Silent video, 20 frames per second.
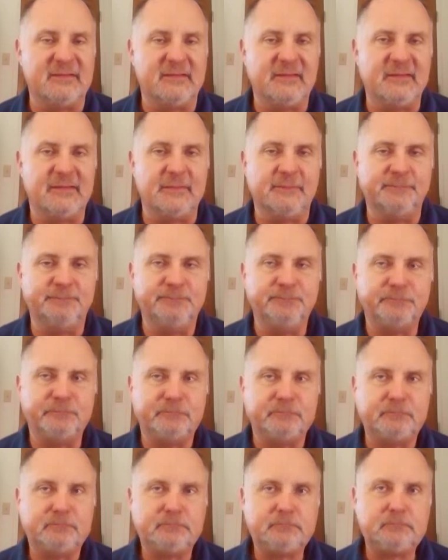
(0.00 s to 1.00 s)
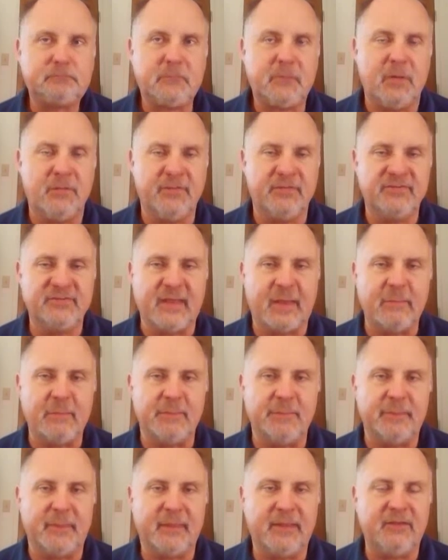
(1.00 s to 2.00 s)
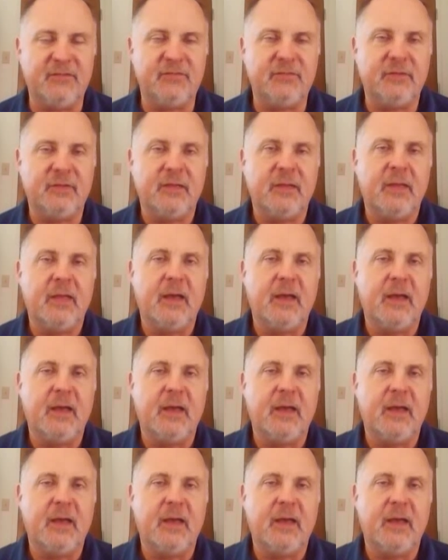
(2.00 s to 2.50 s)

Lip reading: link on the assignment page,